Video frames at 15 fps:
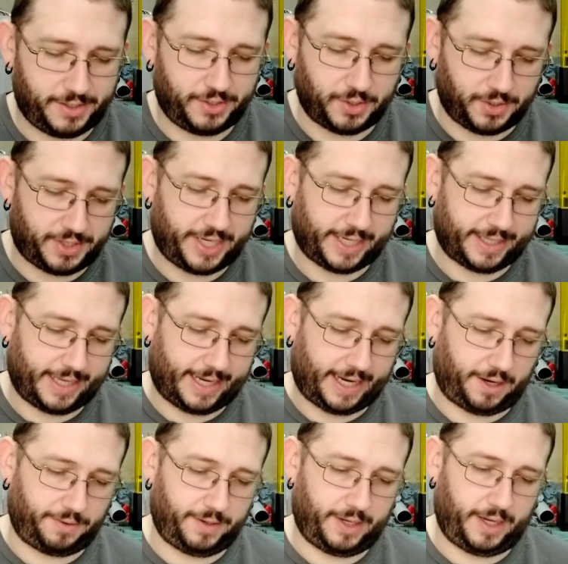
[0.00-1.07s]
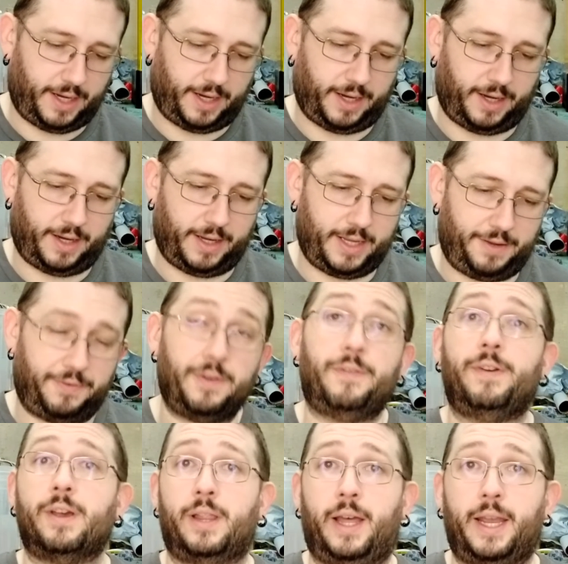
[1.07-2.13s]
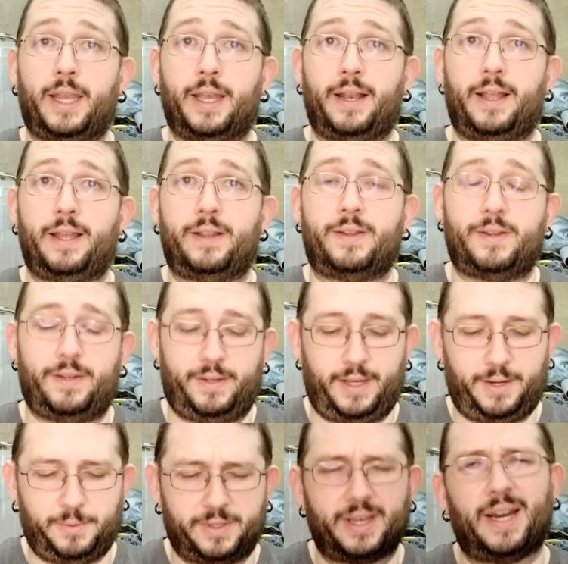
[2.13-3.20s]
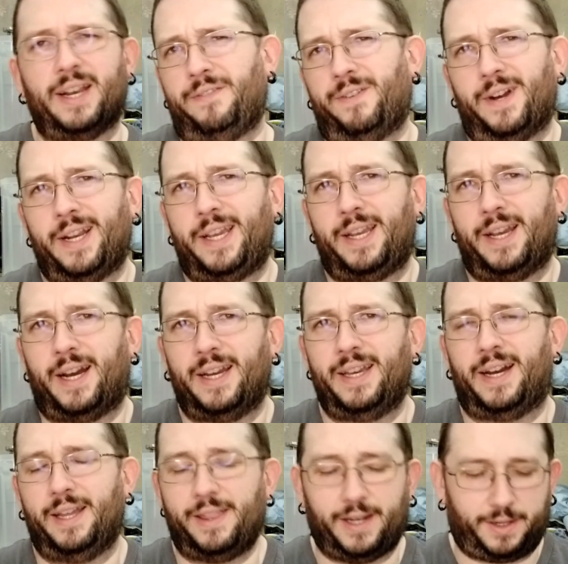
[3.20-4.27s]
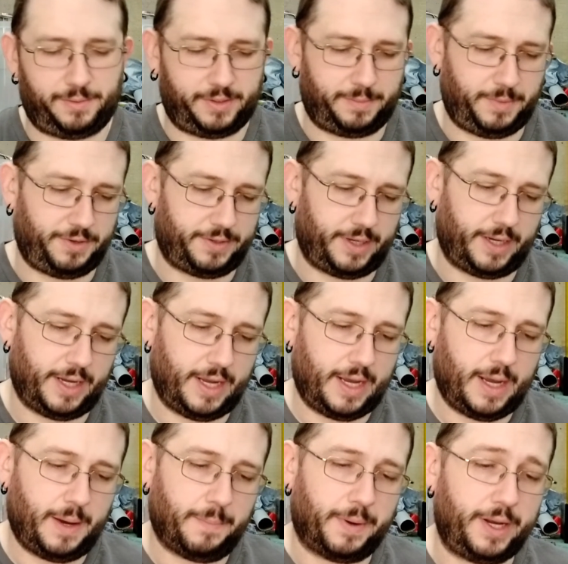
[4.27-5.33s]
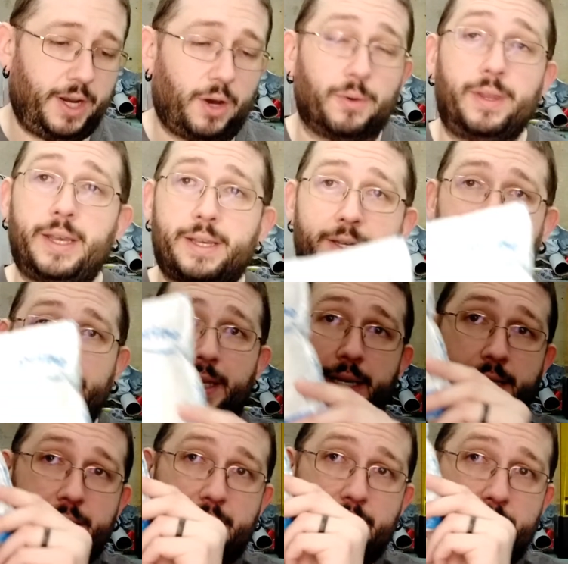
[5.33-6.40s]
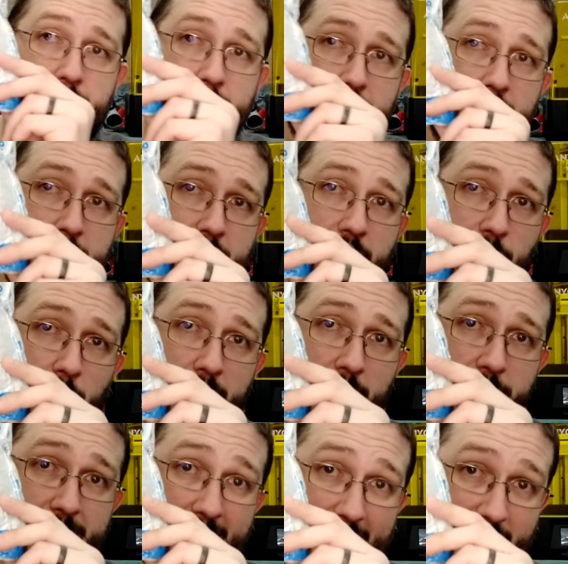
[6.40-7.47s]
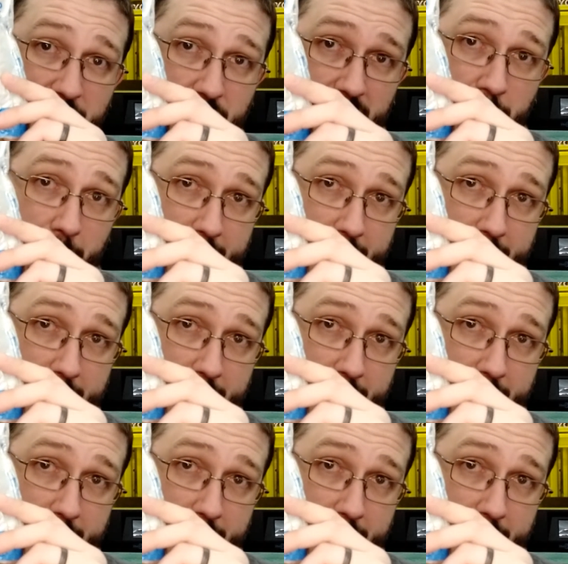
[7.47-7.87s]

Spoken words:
So go check that out if you feel like it. It was kind of funny. I thought it was amusing. But no, this is what I was actually